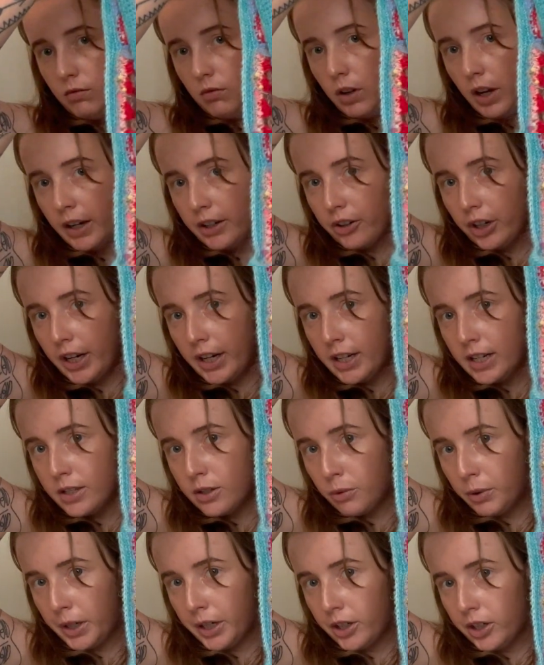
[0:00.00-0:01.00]
A granny
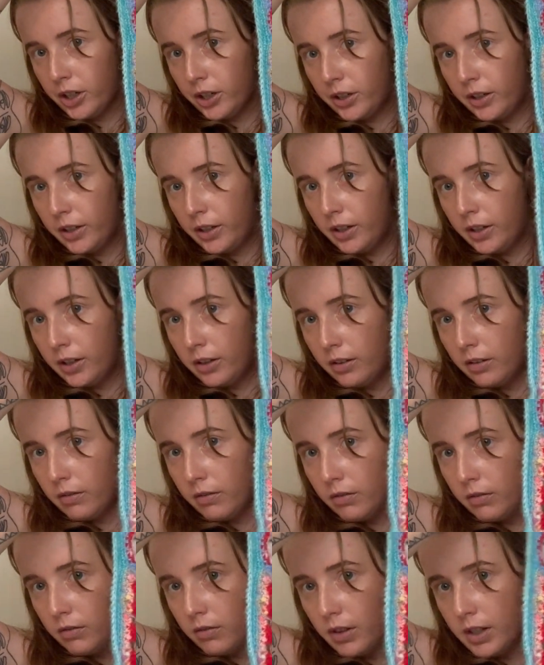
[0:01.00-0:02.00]
square hood.
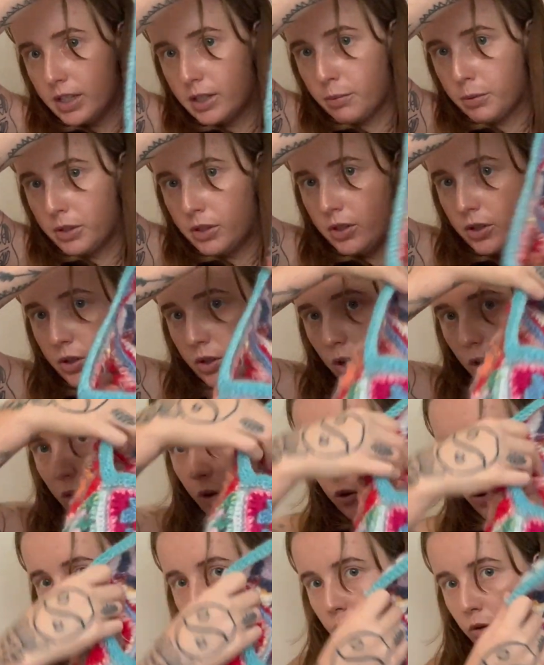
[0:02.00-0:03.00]
This was
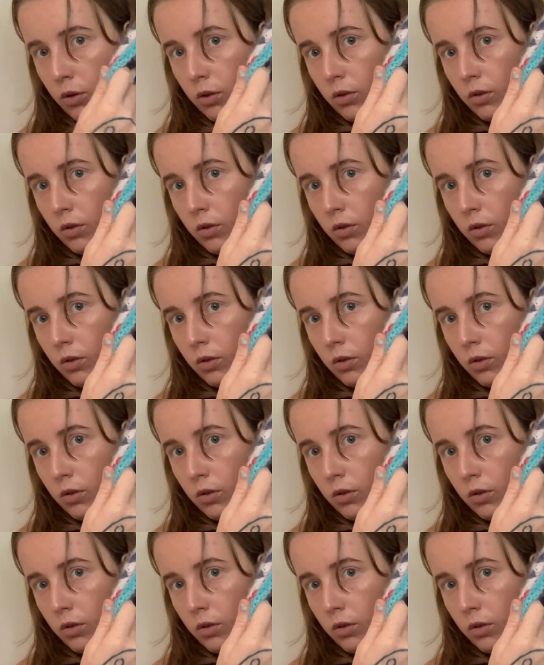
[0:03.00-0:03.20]
so